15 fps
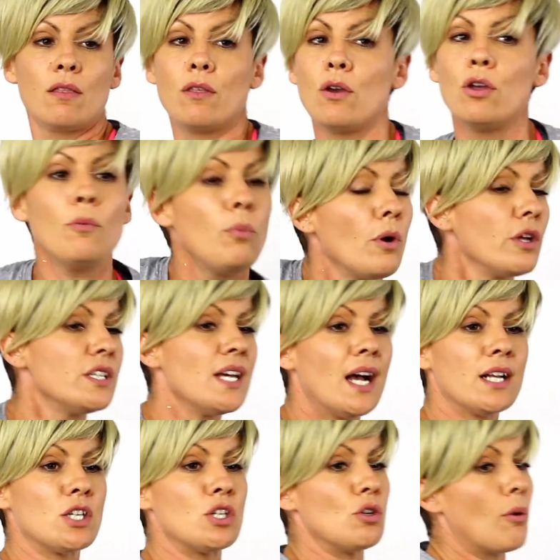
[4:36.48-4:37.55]
the hoop won't
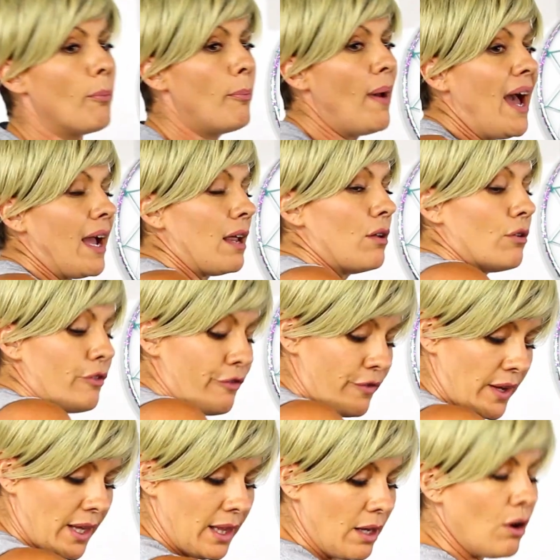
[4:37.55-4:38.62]
touch your back. You'll
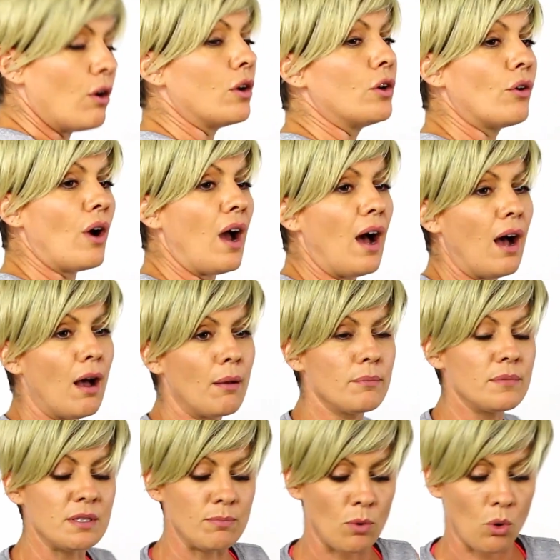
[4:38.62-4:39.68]
feel it on your
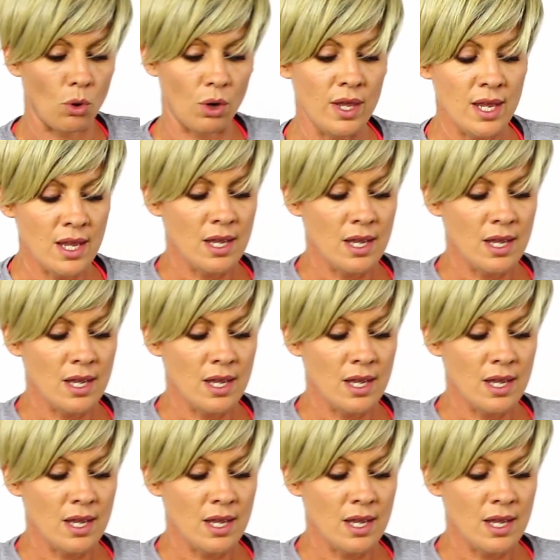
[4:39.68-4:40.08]
arms more.